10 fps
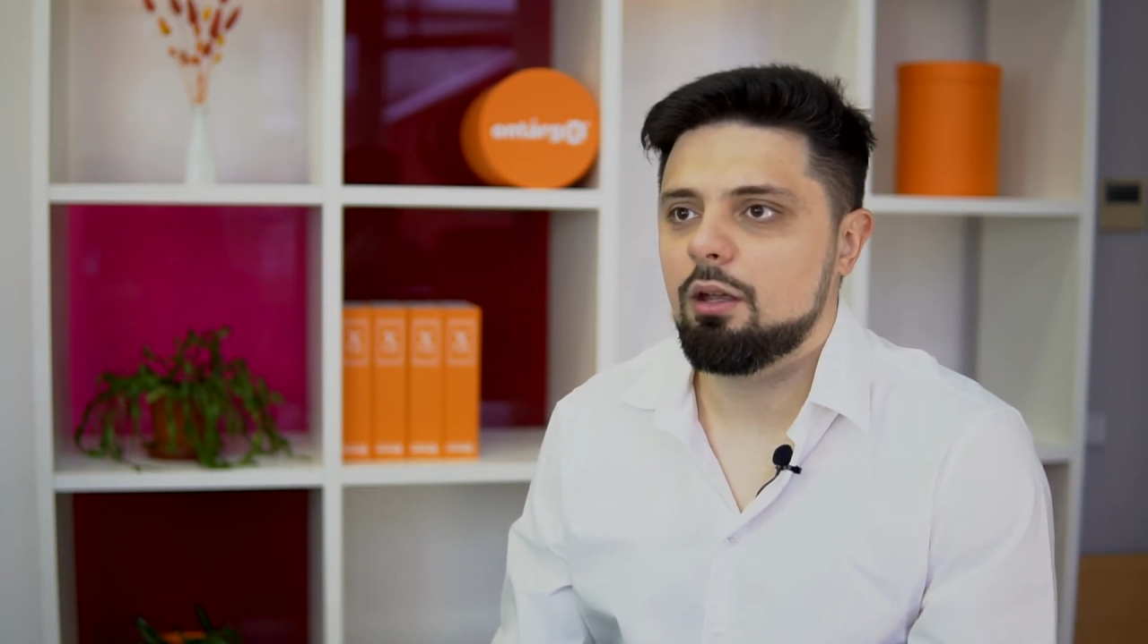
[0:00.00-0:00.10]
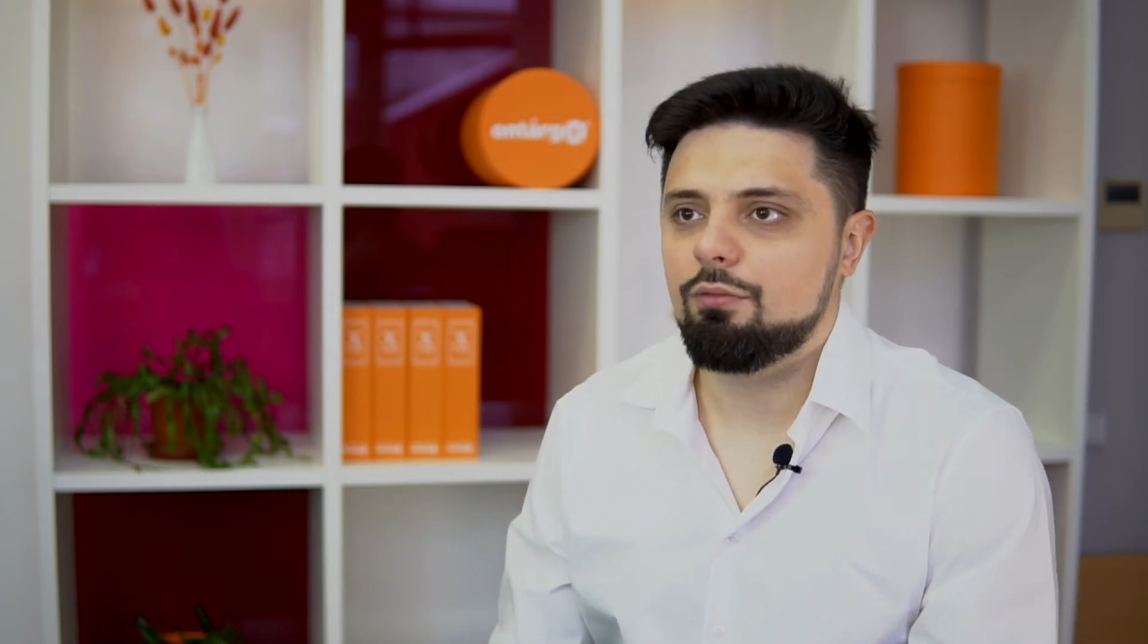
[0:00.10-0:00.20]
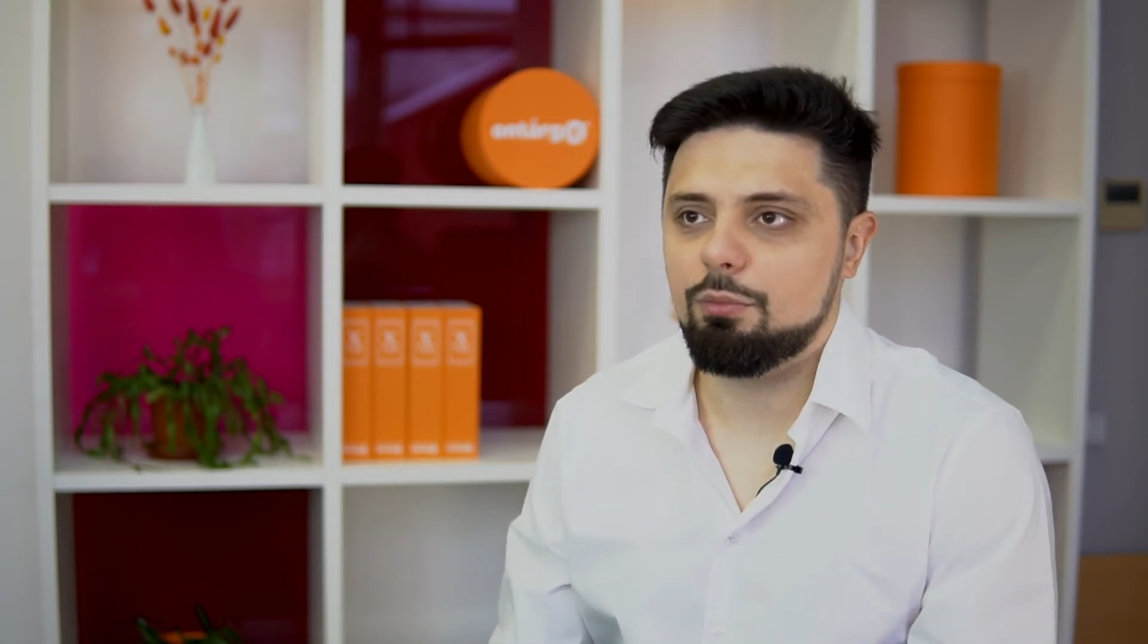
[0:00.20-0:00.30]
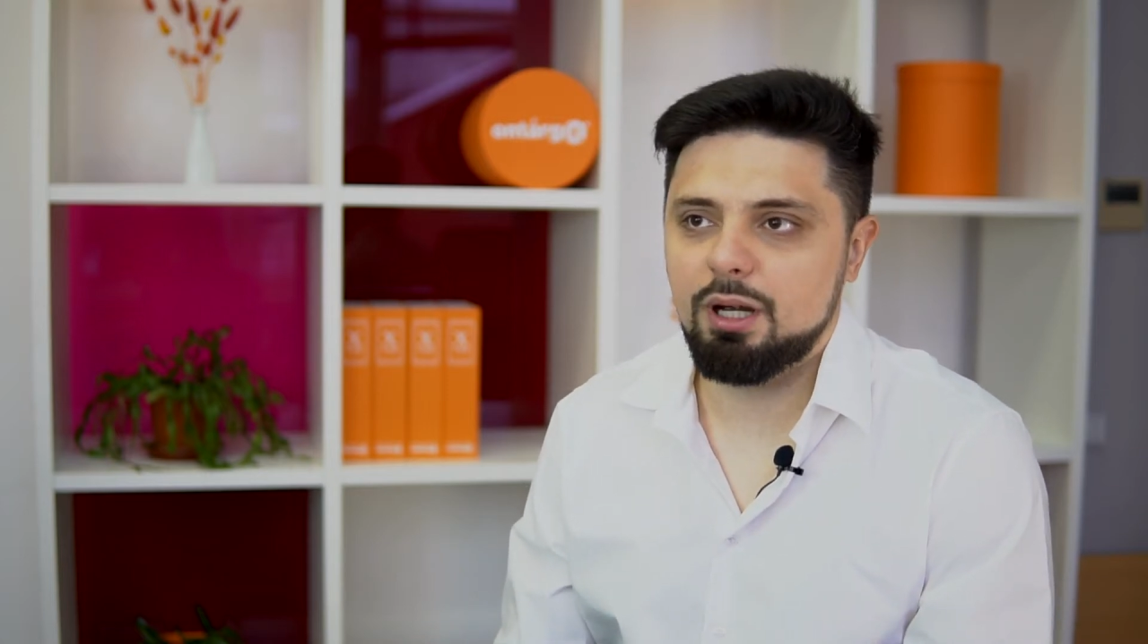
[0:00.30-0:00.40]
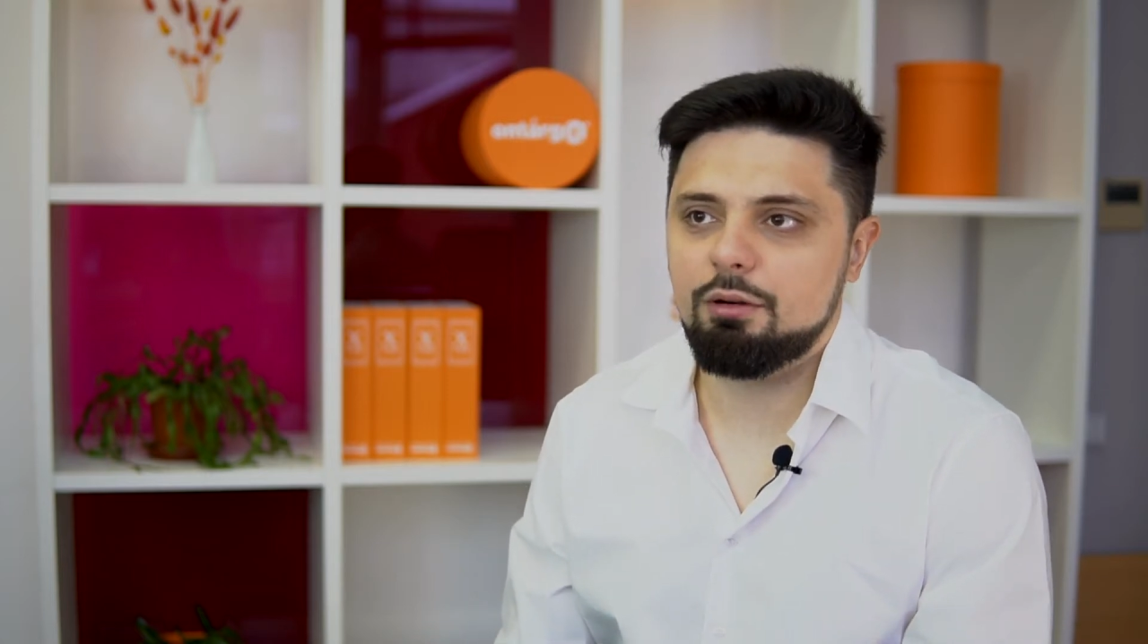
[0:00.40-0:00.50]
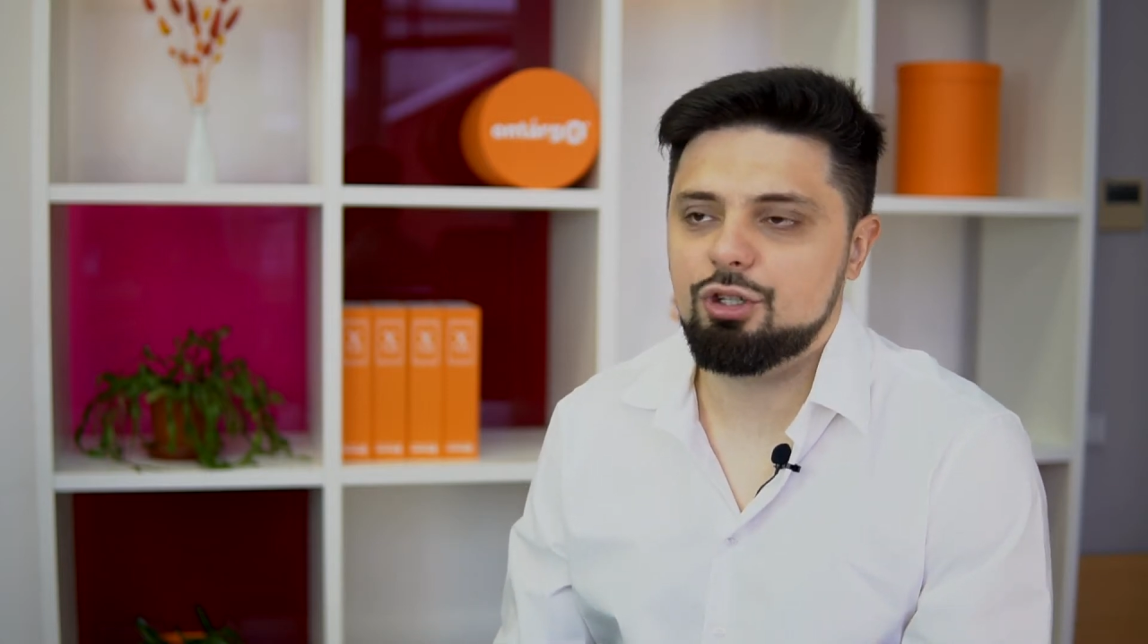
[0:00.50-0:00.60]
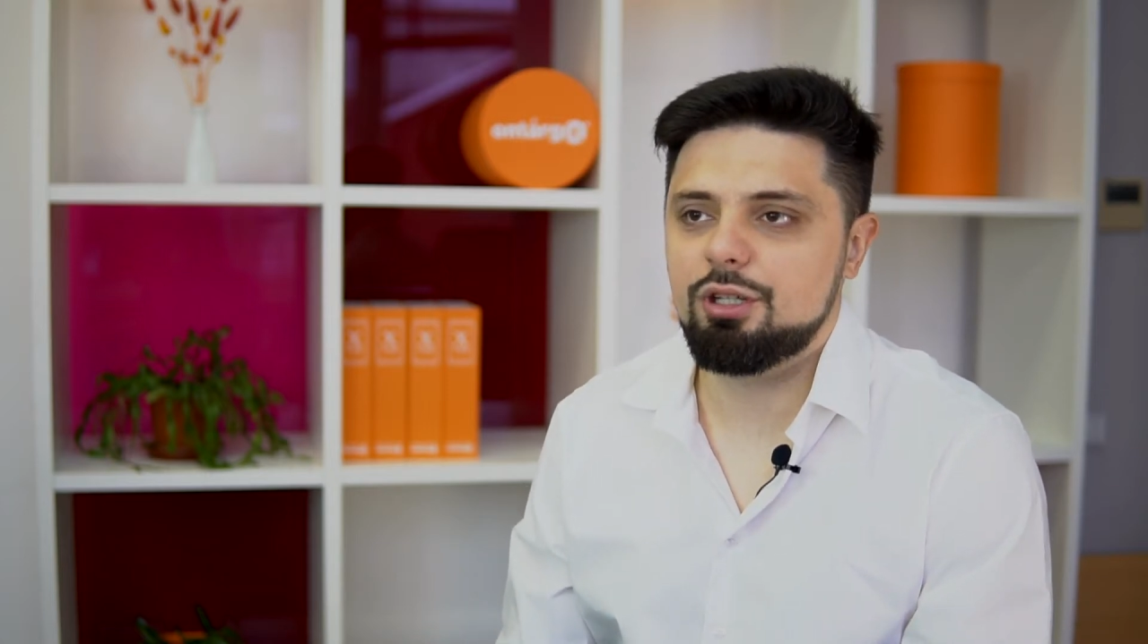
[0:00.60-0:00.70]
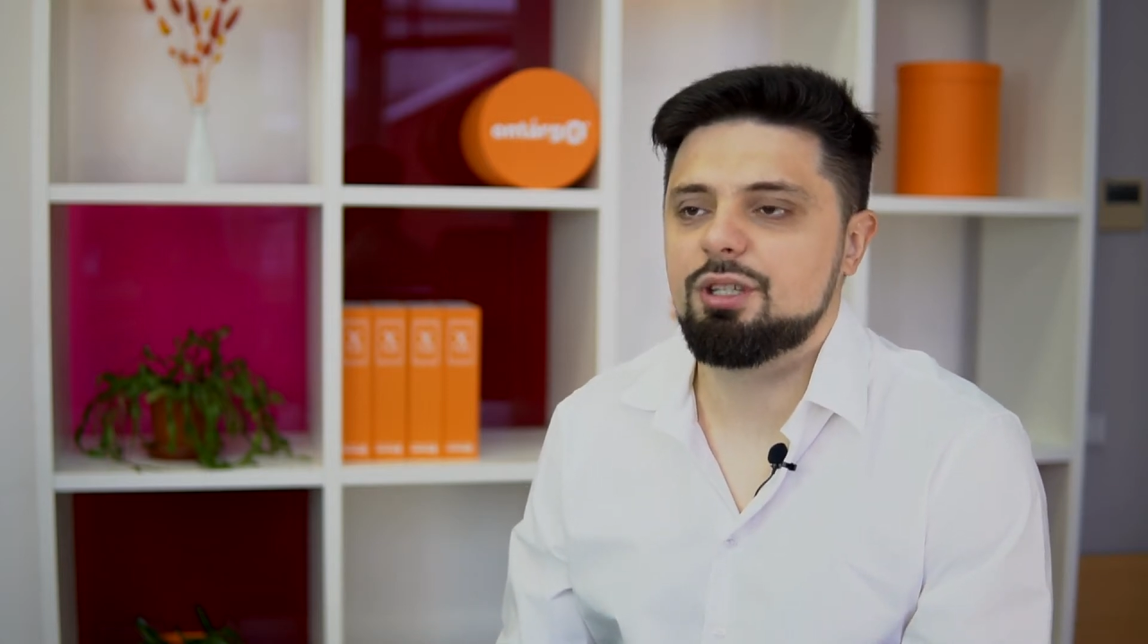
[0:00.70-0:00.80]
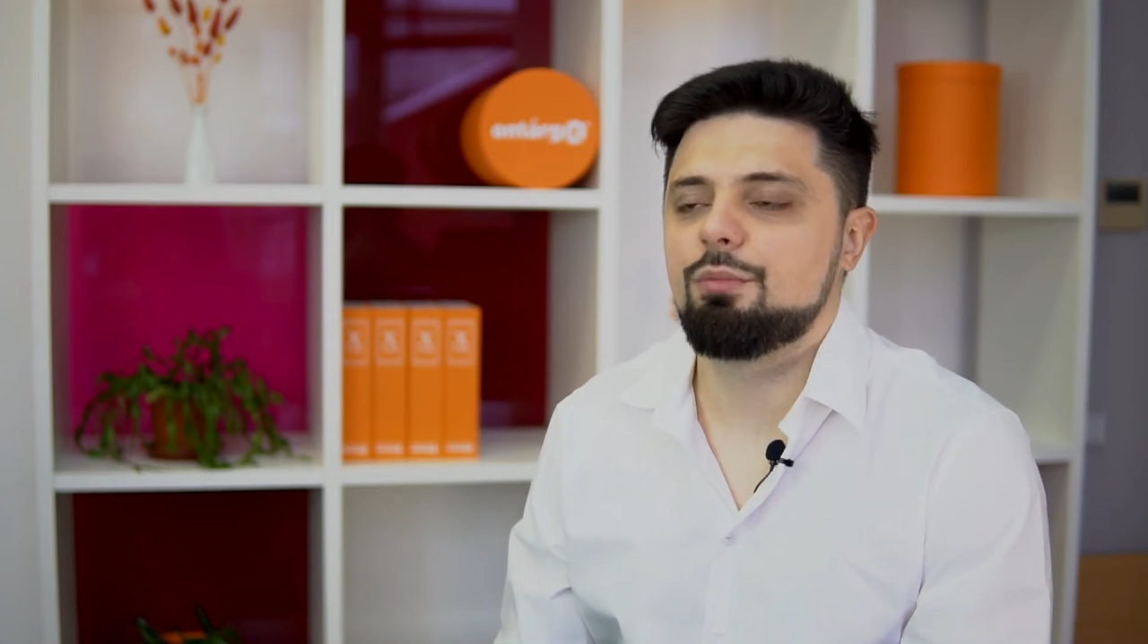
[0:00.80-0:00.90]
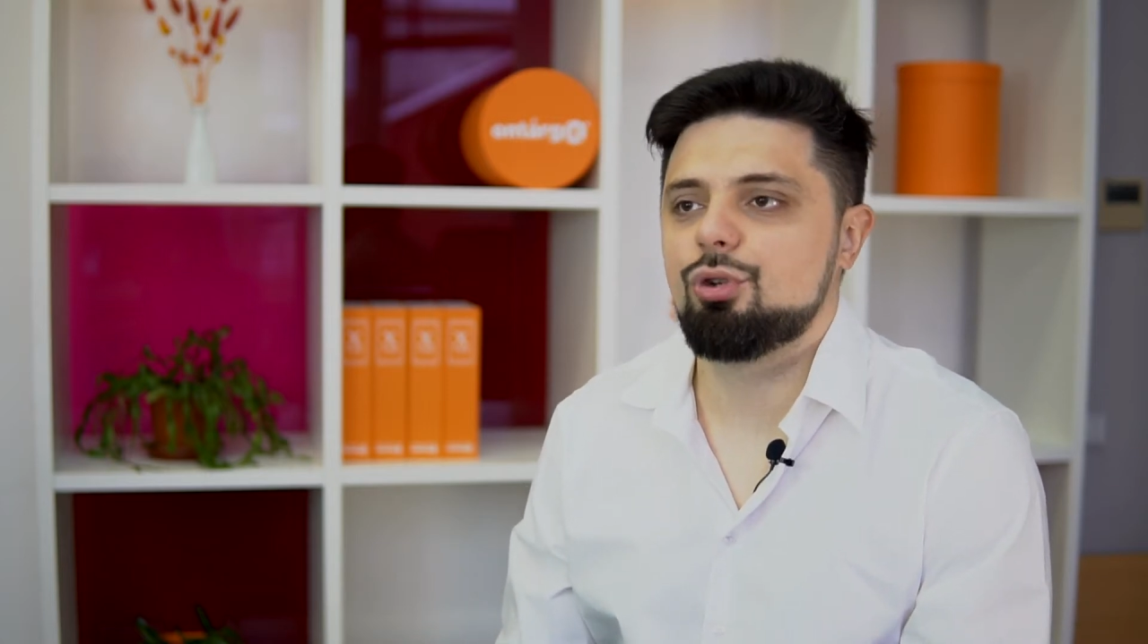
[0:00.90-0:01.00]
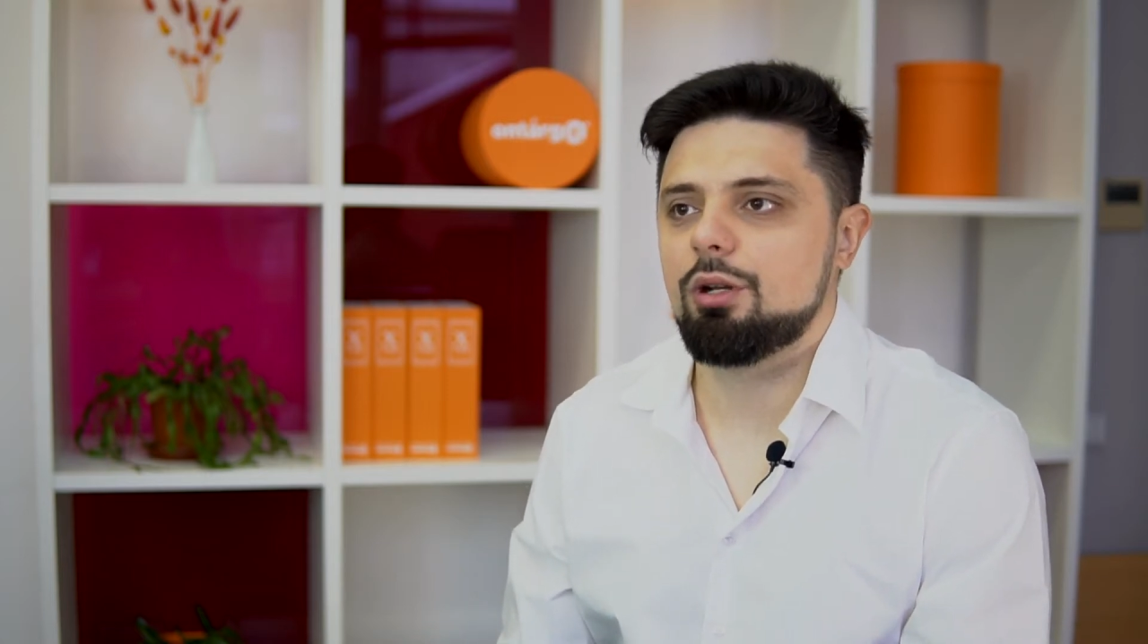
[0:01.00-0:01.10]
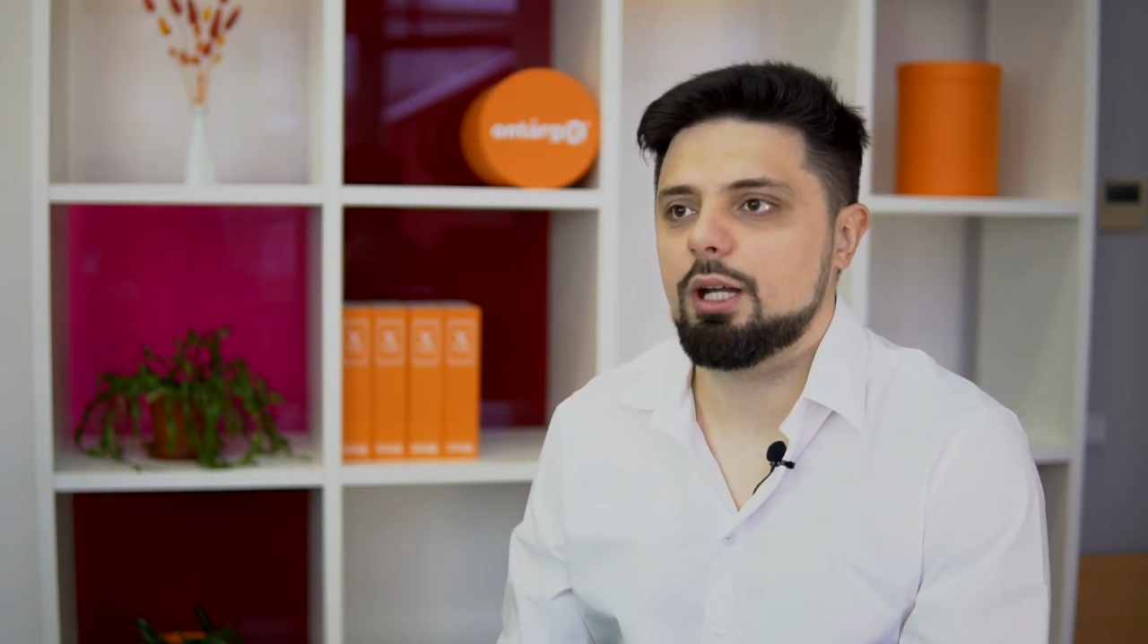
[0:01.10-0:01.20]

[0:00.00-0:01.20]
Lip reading: for beverage distribution